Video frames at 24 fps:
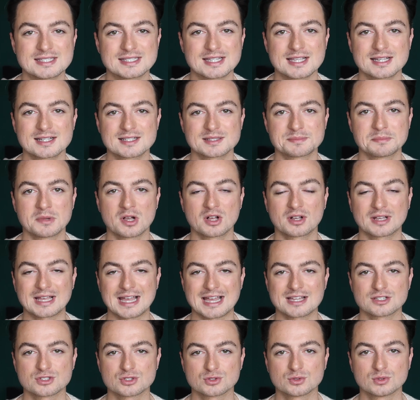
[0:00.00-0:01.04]
sick, smart,
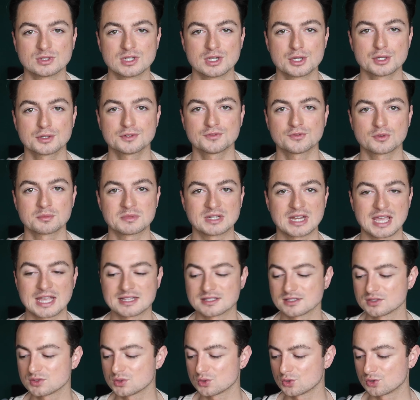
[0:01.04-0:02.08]
casual look from an
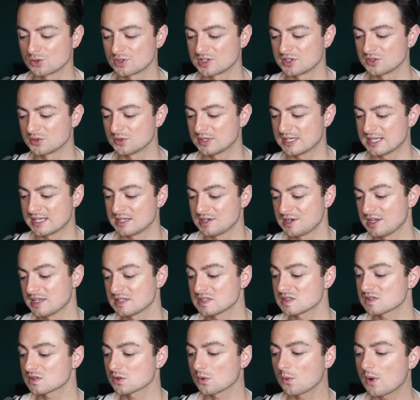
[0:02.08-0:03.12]
editorial in
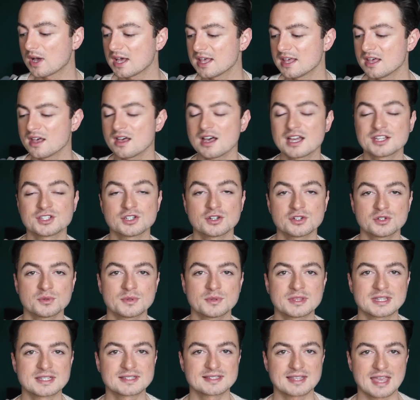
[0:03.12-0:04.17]
Esquire. I don't know
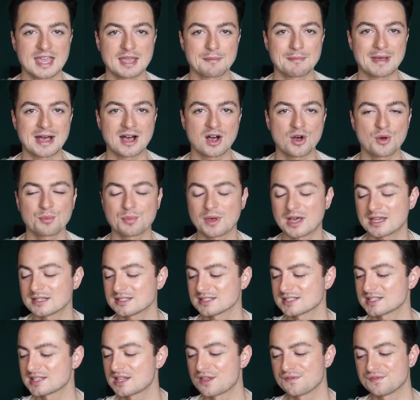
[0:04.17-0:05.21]
when this came out, but I
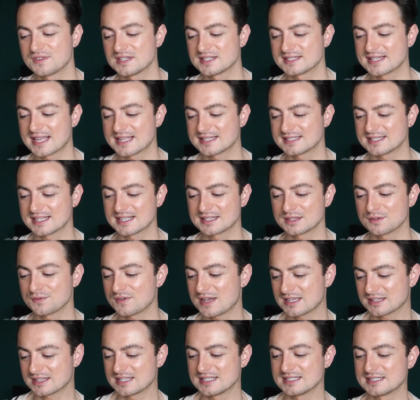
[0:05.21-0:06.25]
just love the setting. The
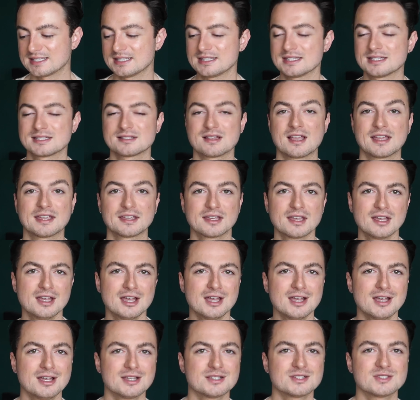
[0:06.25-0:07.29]
fact that he's in this like
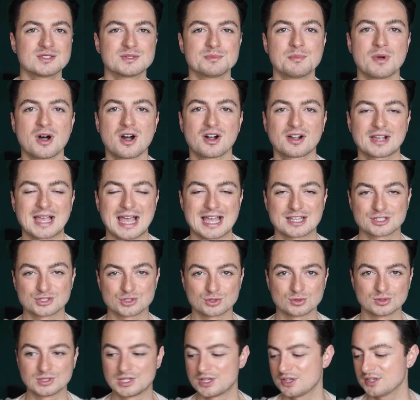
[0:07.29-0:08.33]
smart,
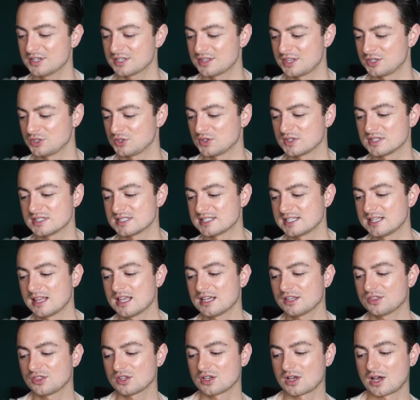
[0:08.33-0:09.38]
casual look, and then you can see
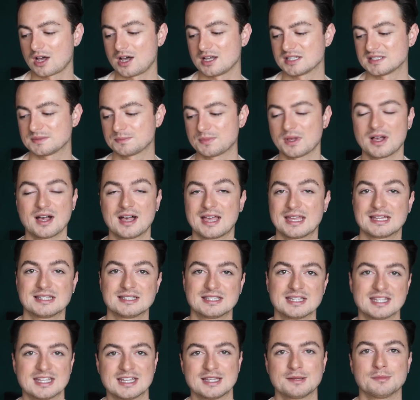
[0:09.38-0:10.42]
like the cars
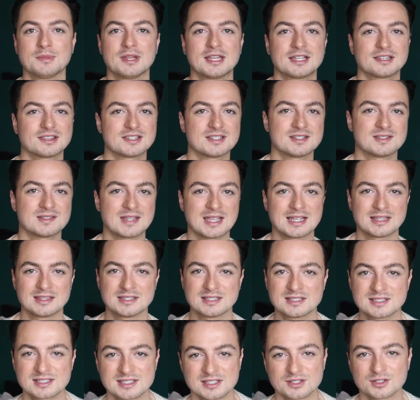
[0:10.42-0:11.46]
behind him, like the
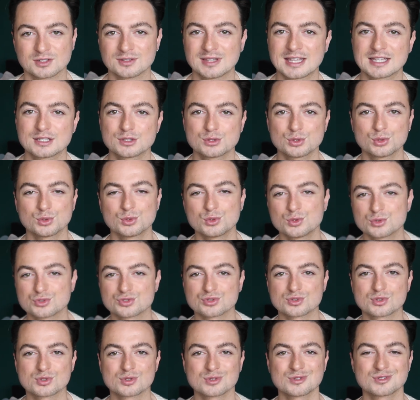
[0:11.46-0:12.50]
stainless steel, like tool
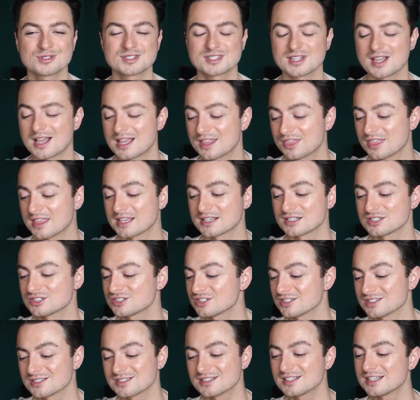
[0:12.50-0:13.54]
drawers. I think it's
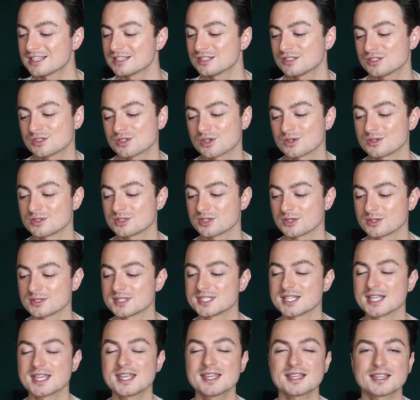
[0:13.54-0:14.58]
just, it's so, so
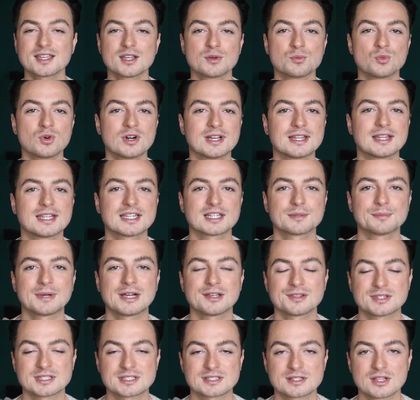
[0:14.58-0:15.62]
sick. And what I like
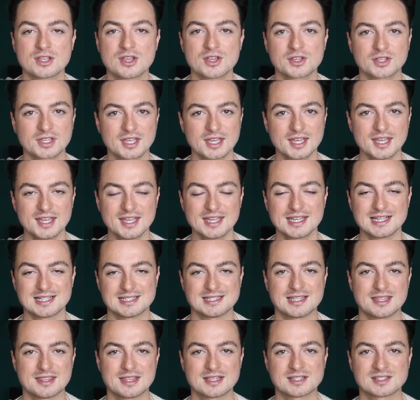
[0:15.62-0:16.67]
about this look
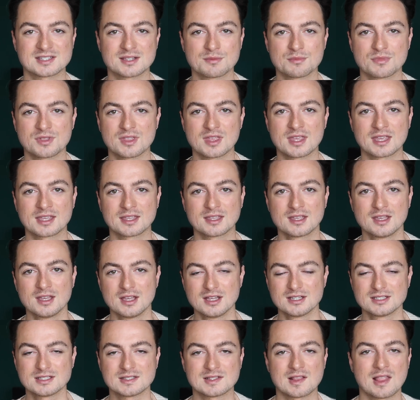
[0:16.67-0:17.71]
is that there's something
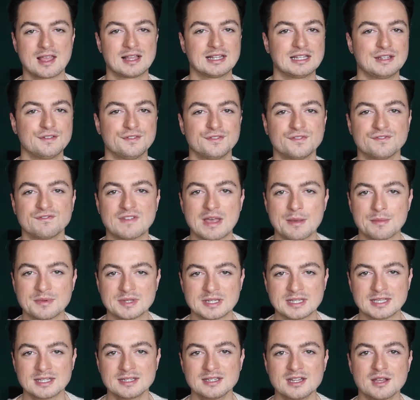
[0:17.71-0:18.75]
slightly
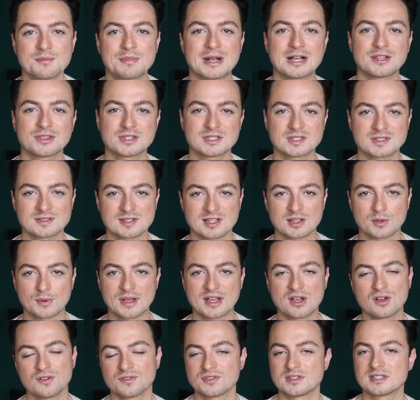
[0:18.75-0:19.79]
feminine about the
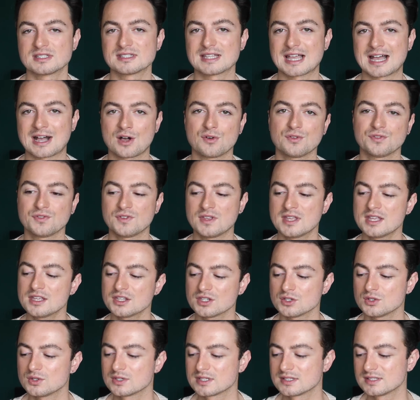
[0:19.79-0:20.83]
silhouette of this
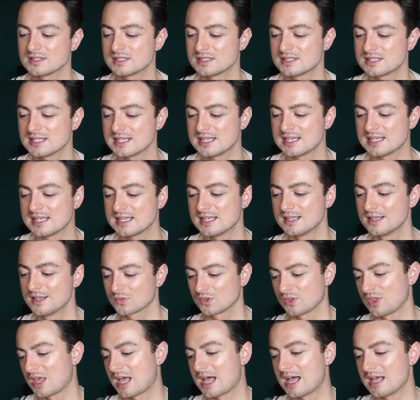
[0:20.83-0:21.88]
outfit. You can see
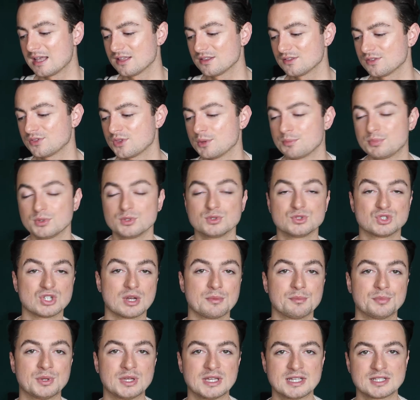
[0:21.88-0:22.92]
that the blue
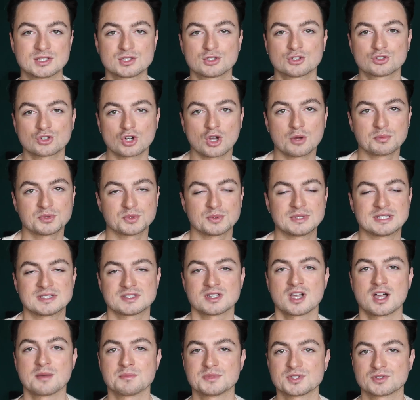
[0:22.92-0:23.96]
jumper is cropped when
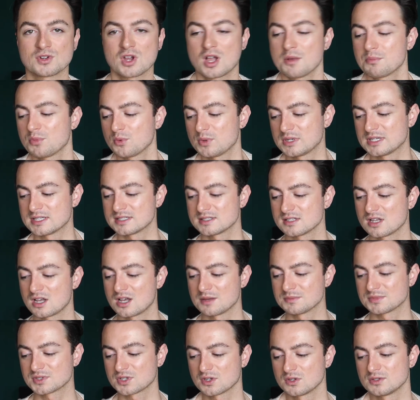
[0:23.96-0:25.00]
his arms are up, but when his
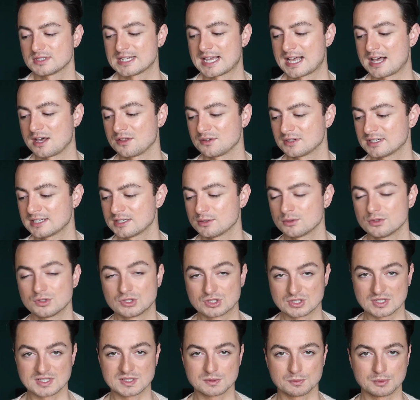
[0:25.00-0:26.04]
arms go down, it
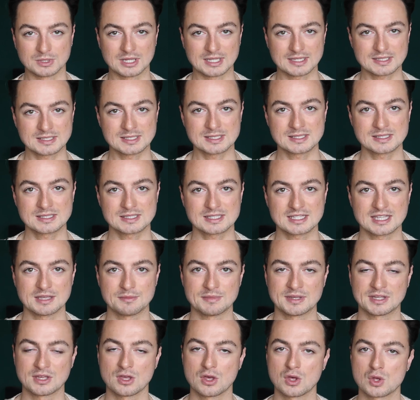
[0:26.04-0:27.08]
would just be like
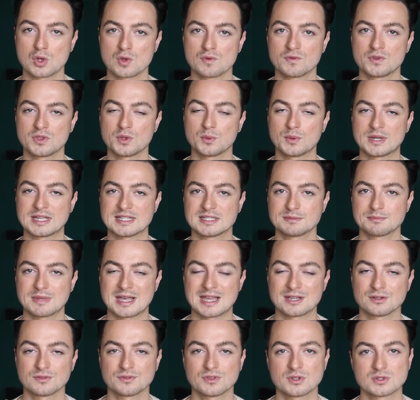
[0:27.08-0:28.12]
skimming over the
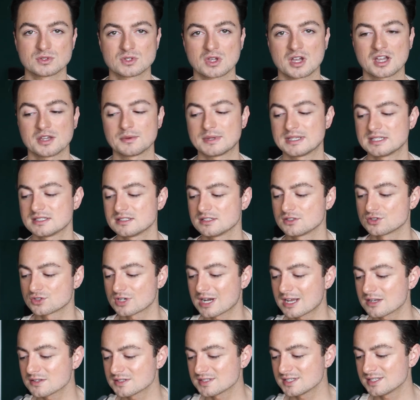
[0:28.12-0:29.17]
waistband of those high waisted
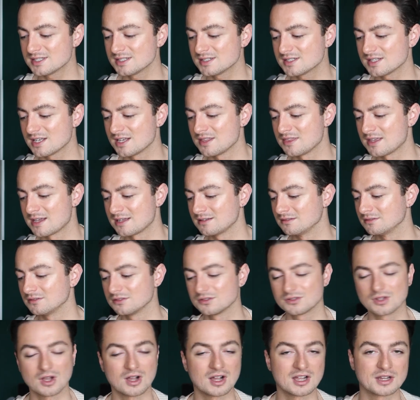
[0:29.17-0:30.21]
trousers and
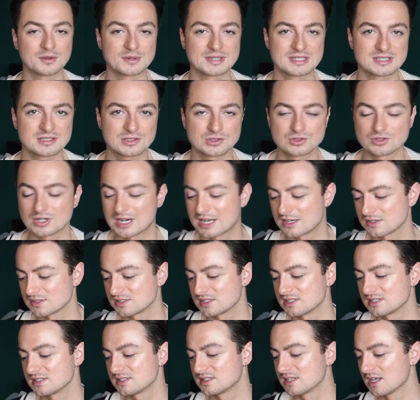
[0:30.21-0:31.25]
then the high waisted
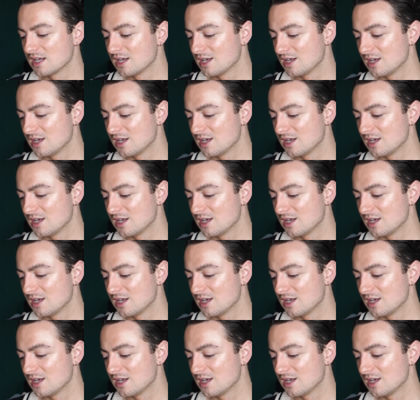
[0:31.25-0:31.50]
trousers